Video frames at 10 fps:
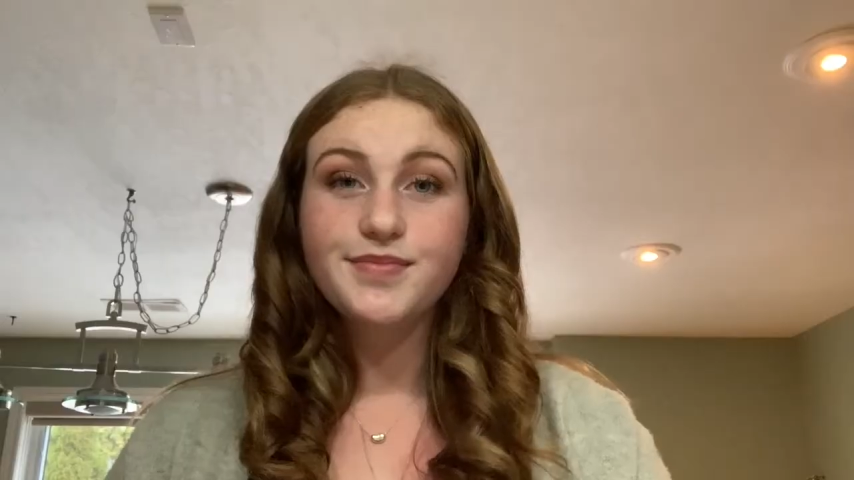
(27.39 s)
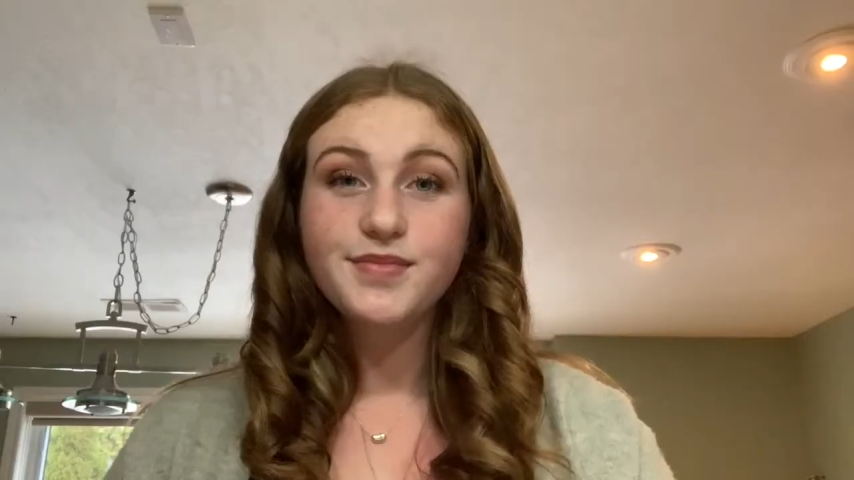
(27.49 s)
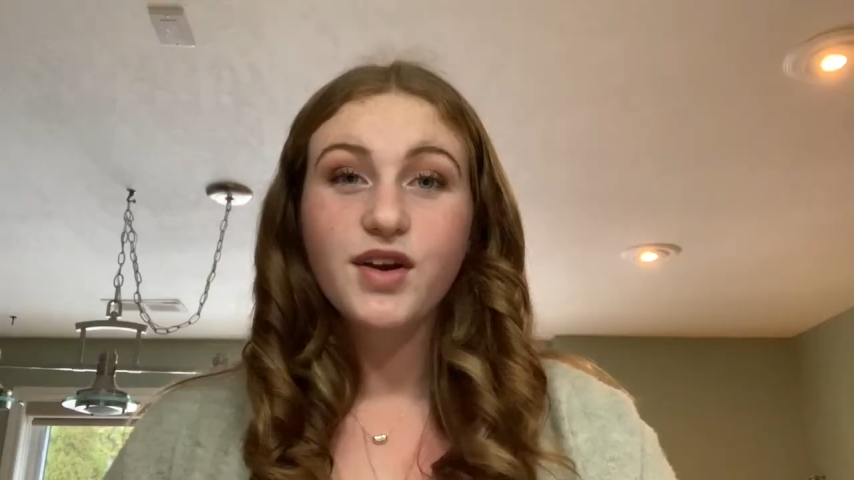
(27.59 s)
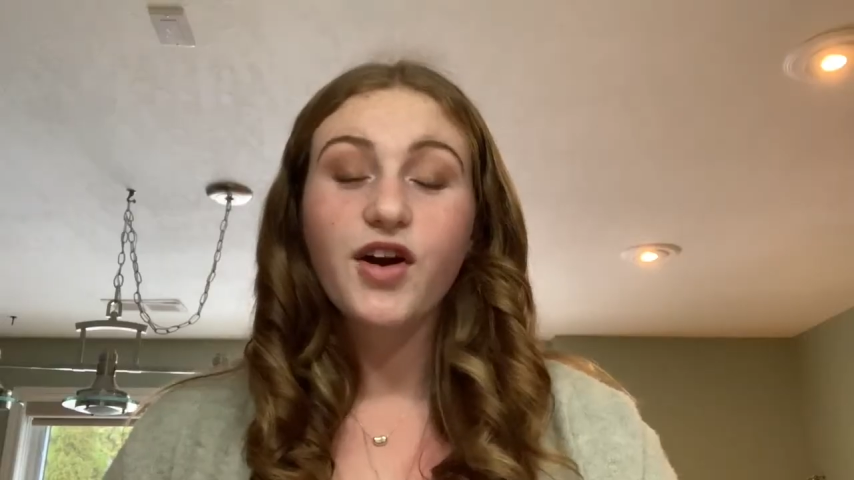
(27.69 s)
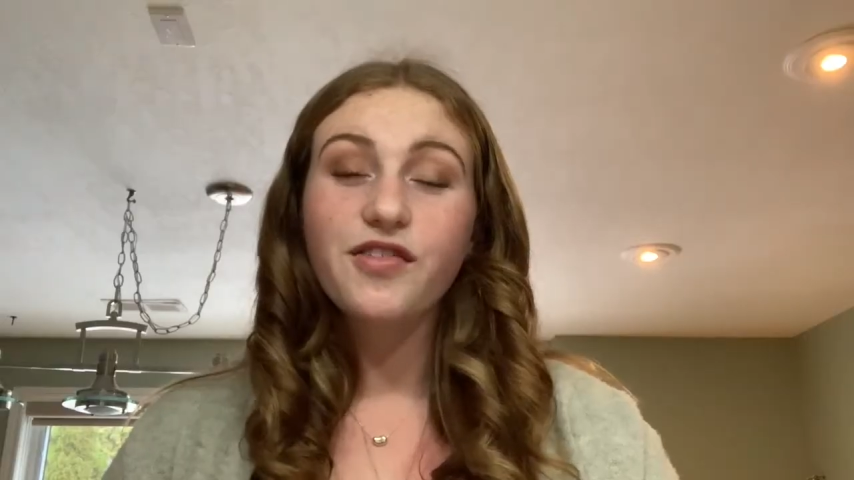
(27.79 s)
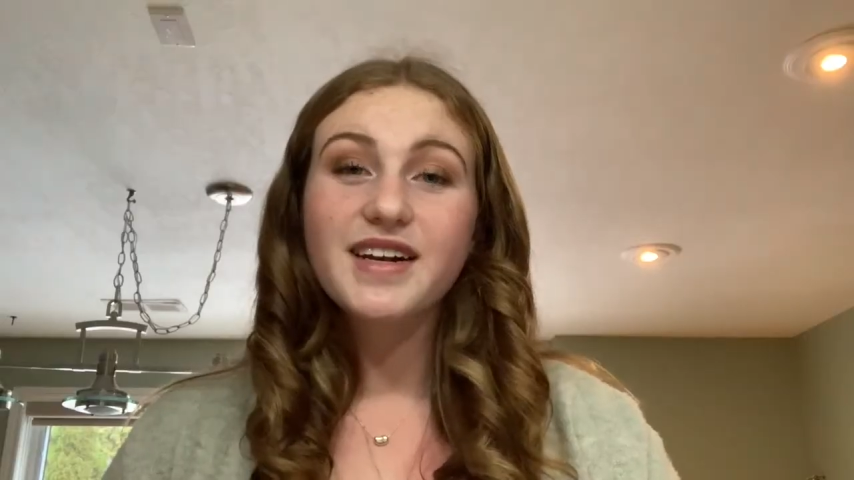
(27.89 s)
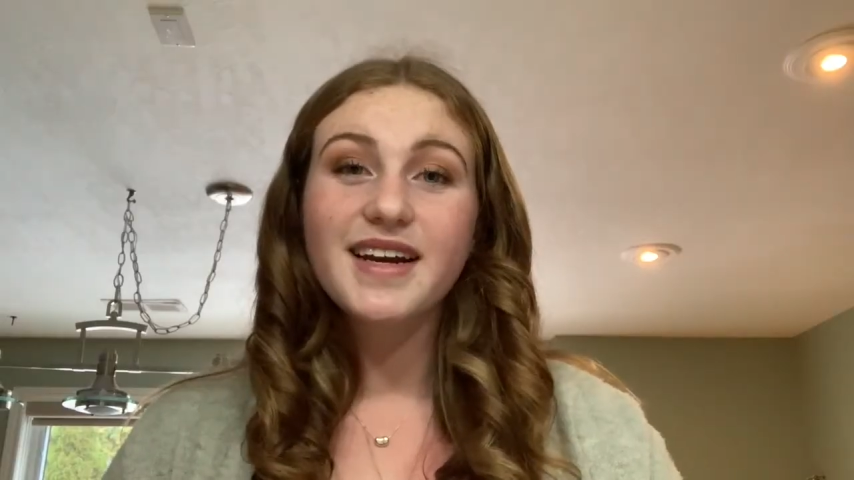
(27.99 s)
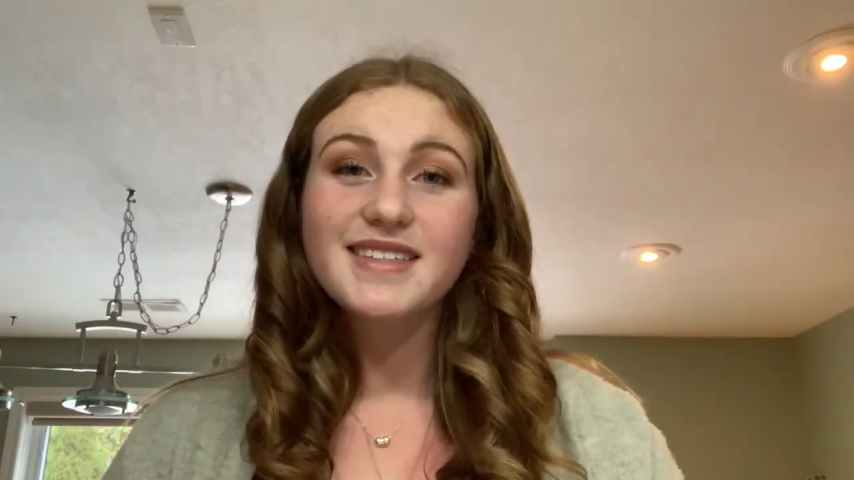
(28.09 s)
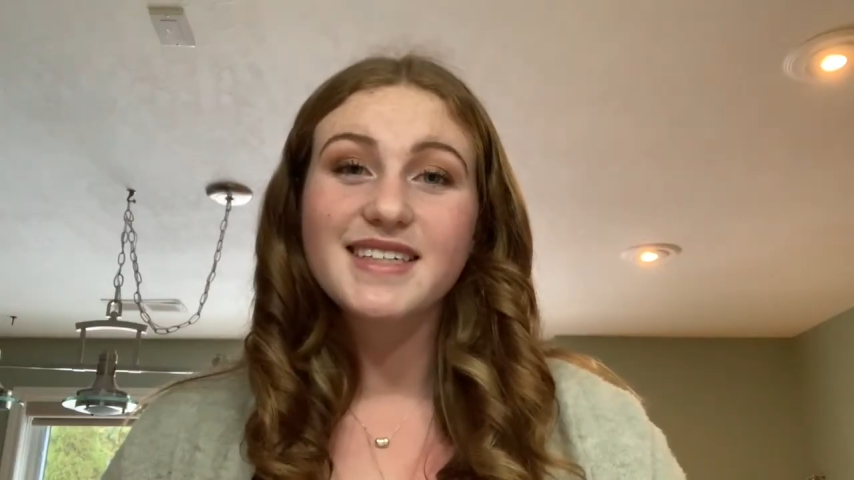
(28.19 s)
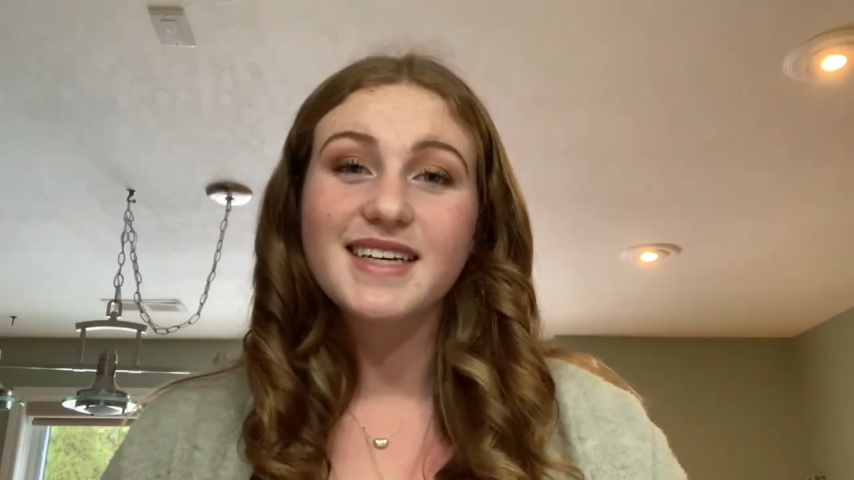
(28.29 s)
COVID
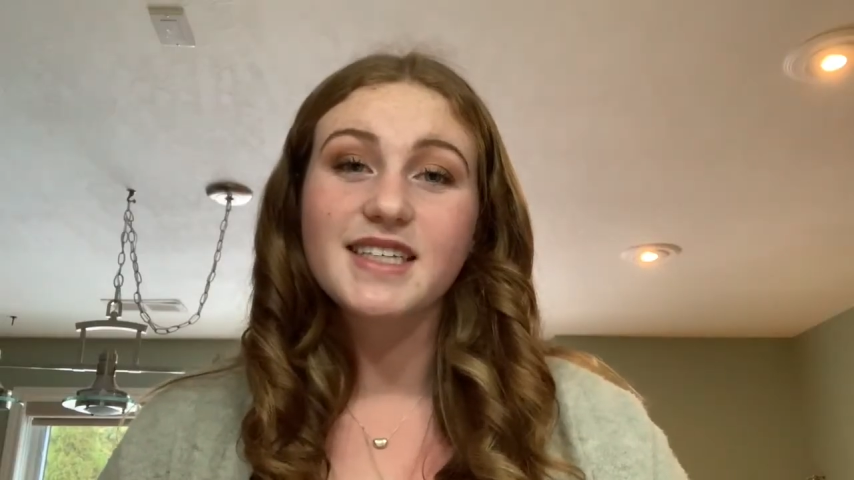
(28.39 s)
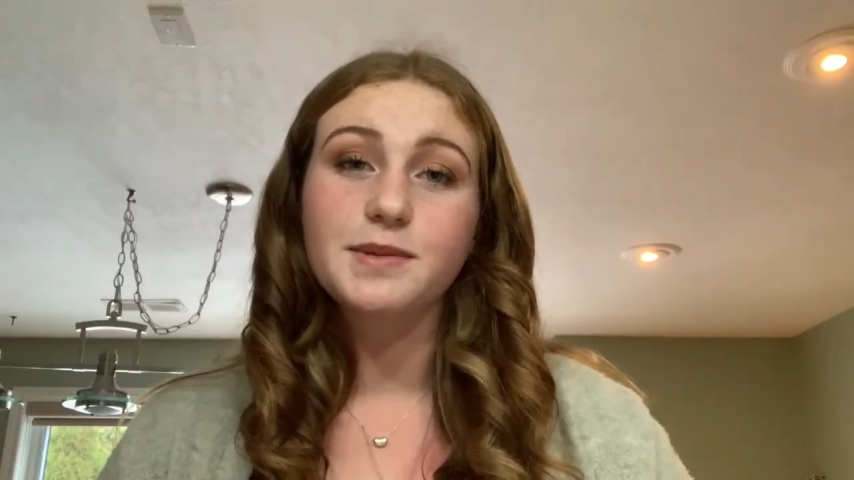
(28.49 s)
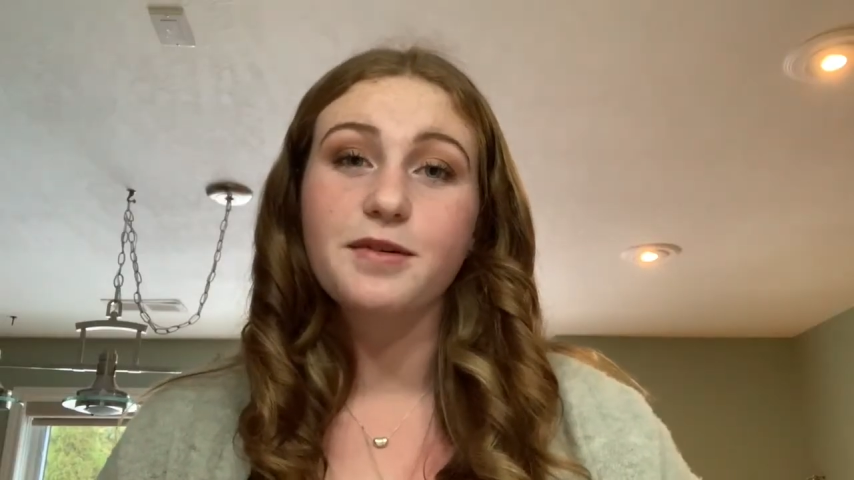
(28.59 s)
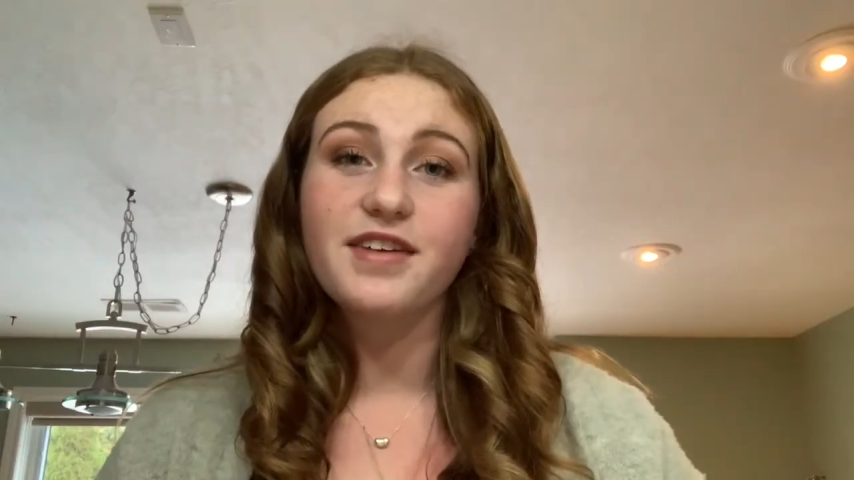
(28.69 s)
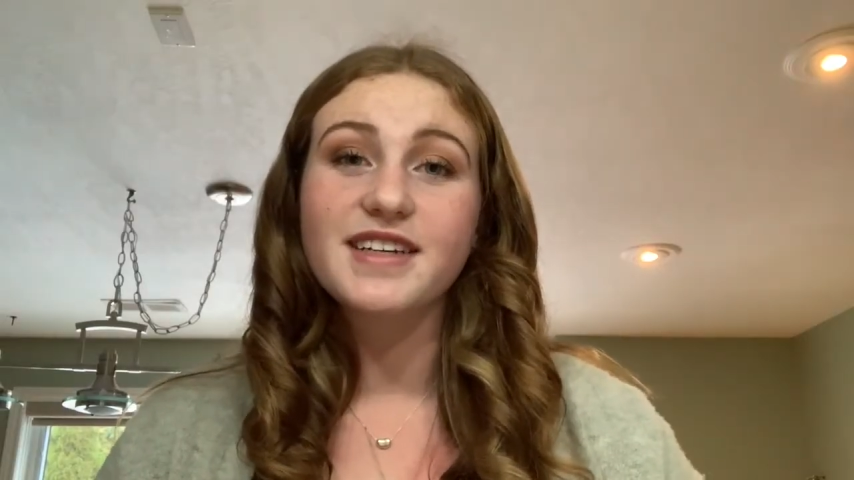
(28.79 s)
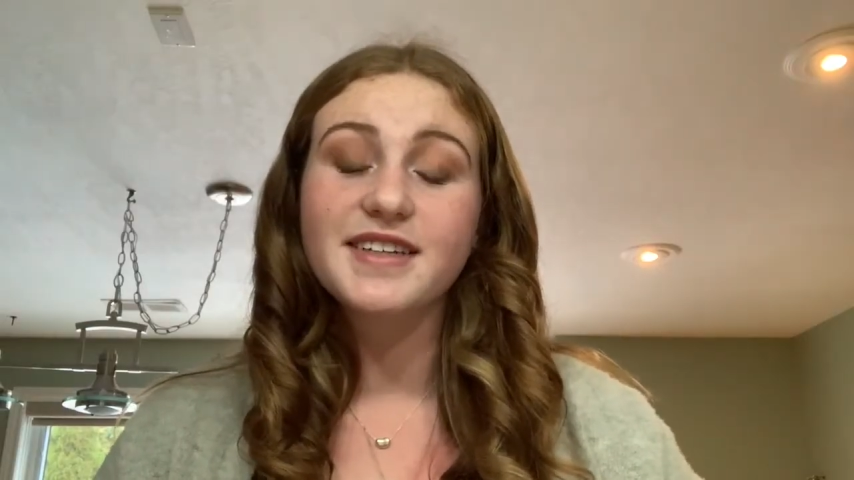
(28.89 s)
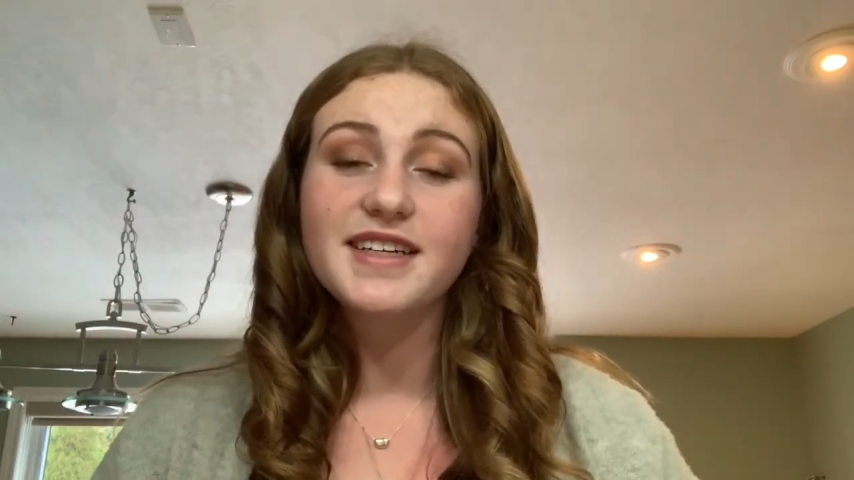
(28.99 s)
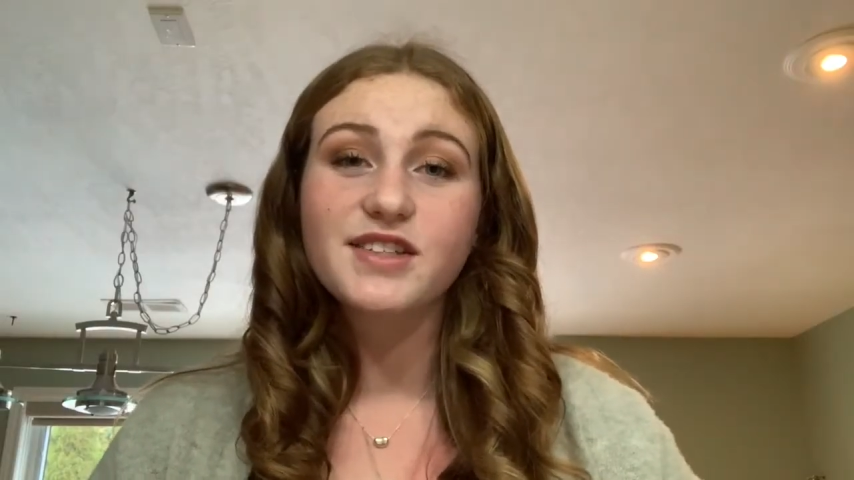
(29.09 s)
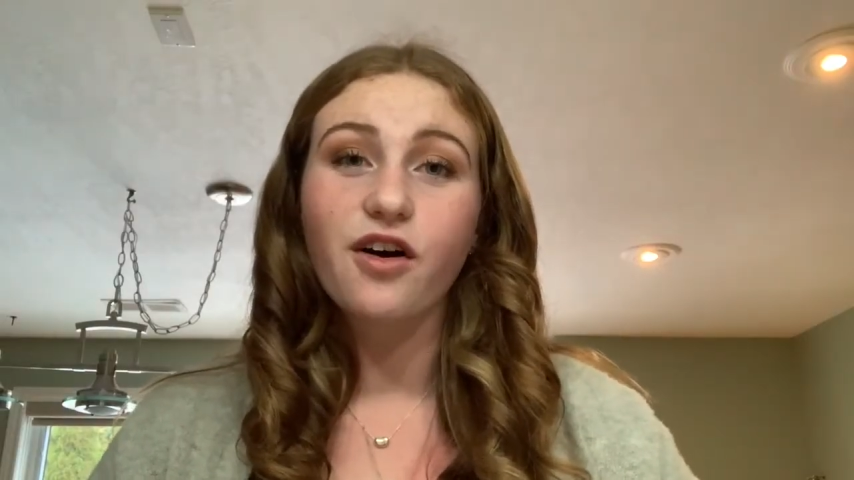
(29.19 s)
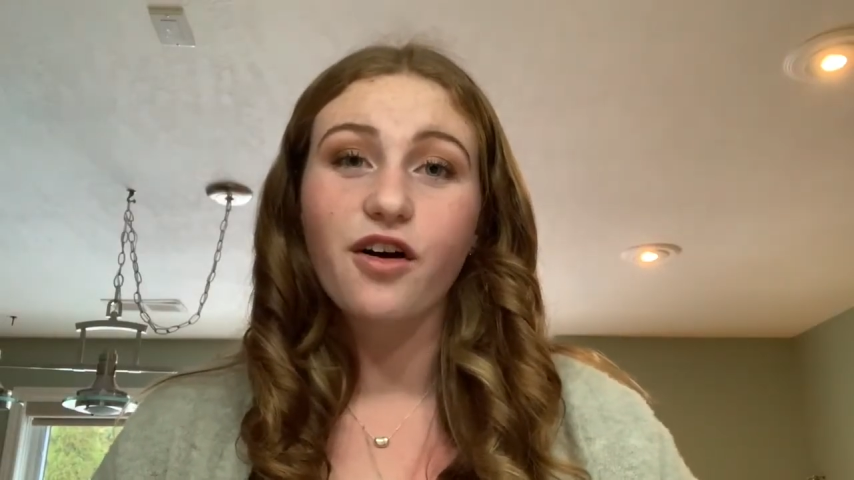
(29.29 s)
19 has prevented us
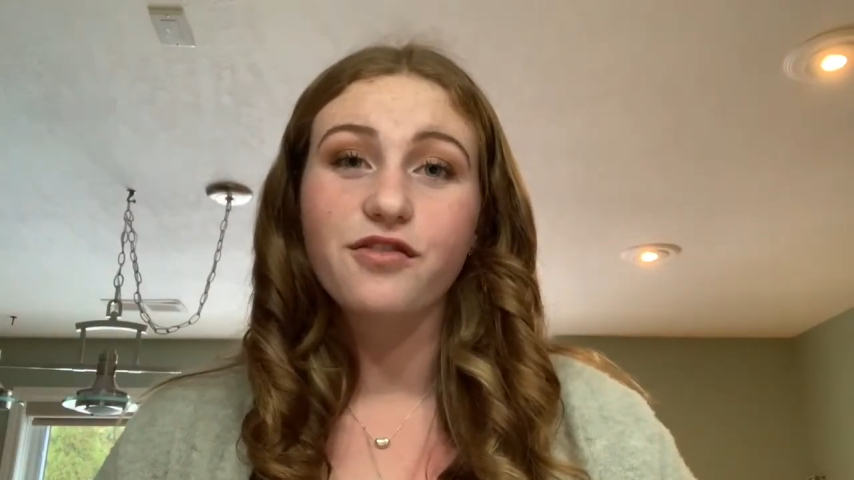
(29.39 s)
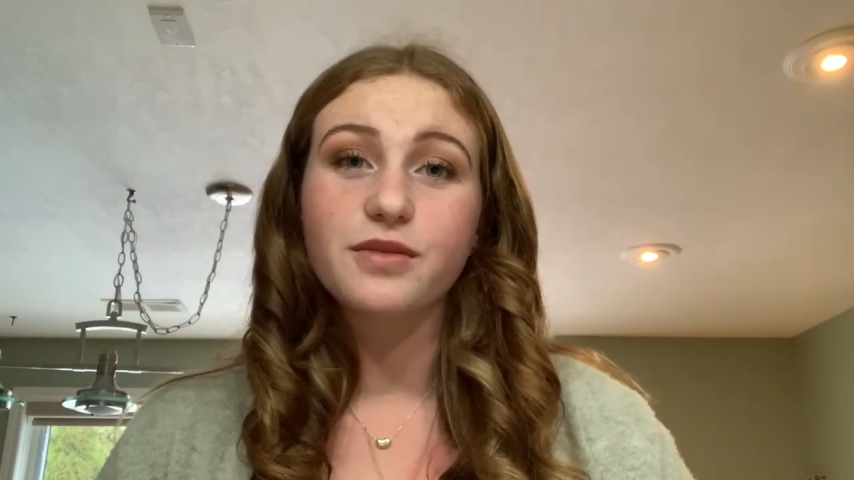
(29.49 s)
all from